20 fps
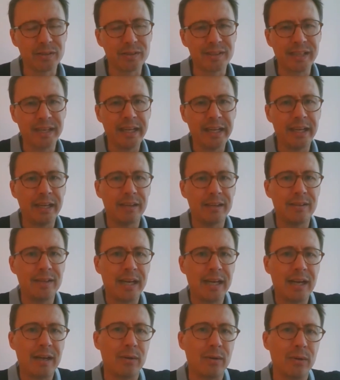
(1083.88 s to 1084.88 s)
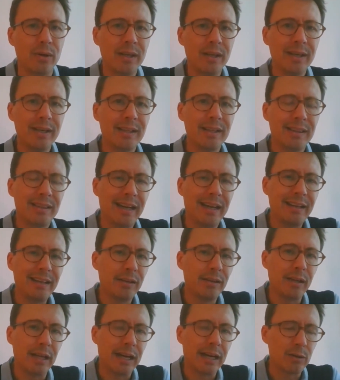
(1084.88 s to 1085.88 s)
today and now,
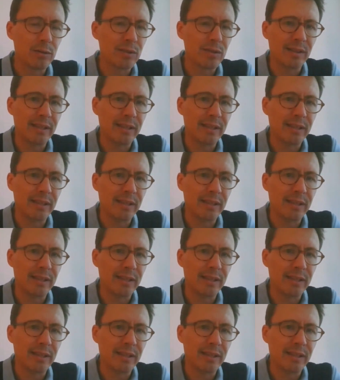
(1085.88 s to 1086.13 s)
that allows,